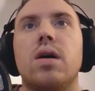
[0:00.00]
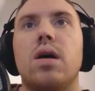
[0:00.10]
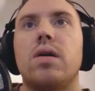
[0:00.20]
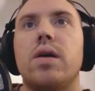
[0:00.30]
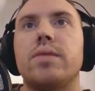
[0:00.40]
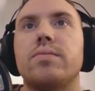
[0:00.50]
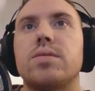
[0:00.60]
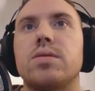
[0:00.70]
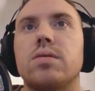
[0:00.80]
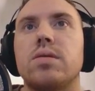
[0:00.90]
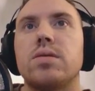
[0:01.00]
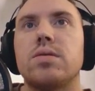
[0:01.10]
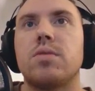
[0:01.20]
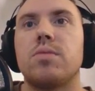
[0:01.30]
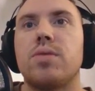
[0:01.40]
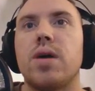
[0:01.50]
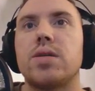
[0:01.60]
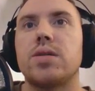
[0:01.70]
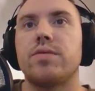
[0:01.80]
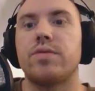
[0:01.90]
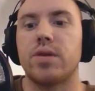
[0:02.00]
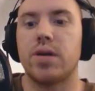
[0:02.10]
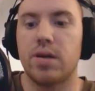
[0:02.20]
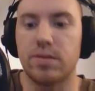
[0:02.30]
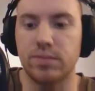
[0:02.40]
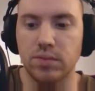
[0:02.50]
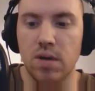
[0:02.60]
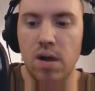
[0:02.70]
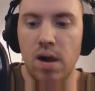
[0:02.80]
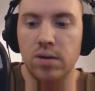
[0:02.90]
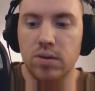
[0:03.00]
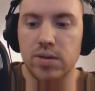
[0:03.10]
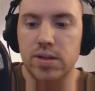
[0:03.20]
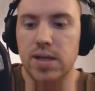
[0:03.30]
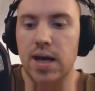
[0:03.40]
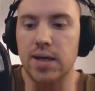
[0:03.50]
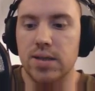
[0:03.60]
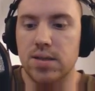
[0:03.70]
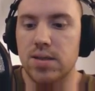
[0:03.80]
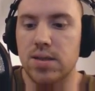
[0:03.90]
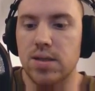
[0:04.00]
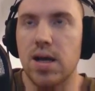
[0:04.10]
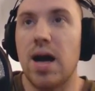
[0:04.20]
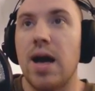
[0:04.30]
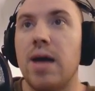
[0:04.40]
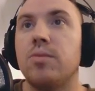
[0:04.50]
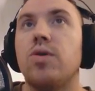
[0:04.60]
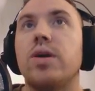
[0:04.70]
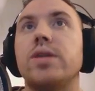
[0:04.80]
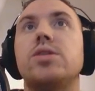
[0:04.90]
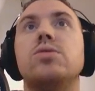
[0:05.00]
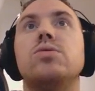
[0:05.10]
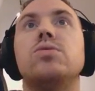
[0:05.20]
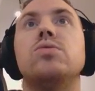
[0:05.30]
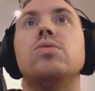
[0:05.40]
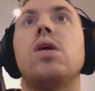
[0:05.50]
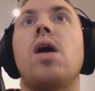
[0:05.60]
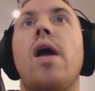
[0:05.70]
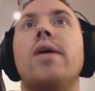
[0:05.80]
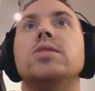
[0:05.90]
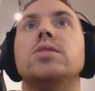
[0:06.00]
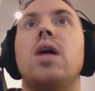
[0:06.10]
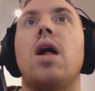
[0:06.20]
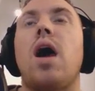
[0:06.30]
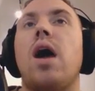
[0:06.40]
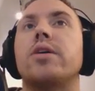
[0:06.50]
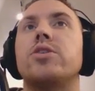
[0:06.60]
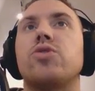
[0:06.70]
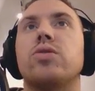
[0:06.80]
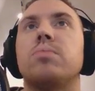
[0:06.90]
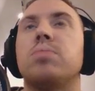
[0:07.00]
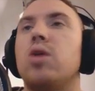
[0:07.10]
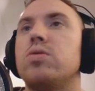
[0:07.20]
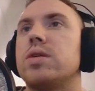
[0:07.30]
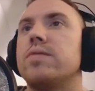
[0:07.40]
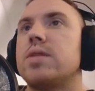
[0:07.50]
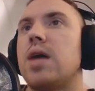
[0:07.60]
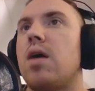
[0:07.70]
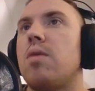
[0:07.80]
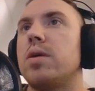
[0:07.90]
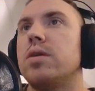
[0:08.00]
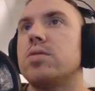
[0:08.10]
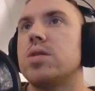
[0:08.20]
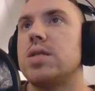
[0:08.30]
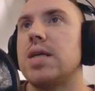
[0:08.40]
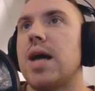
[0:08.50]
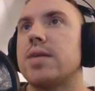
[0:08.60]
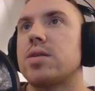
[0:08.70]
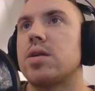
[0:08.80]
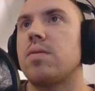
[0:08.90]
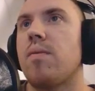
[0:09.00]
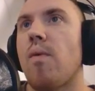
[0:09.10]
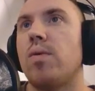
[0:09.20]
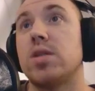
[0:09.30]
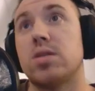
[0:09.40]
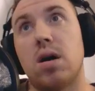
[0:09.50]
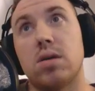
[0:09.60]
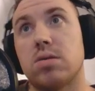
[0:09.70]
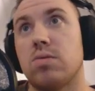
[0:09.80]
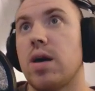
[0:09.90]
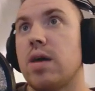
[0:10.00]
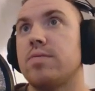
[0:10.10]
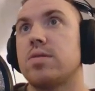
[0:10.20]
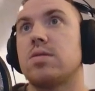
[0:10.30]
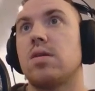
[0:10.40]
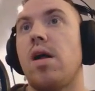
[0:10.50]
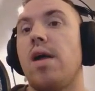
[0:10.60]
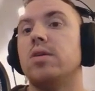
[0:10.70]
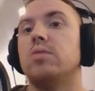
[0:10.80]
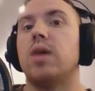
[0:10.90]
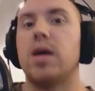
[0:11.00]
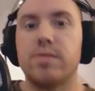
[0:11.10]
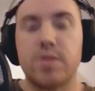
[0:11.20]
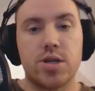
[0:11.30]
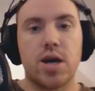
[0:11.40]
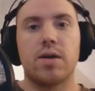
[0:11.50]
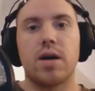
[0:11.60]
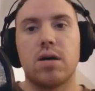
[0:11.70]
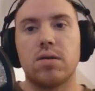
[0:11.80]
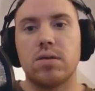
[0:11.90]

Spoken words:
All right, so there's some compression for you. What's next? I am going to control the plosives now. I'm going to use a de-esser, which is also Waves. Waves, shout out.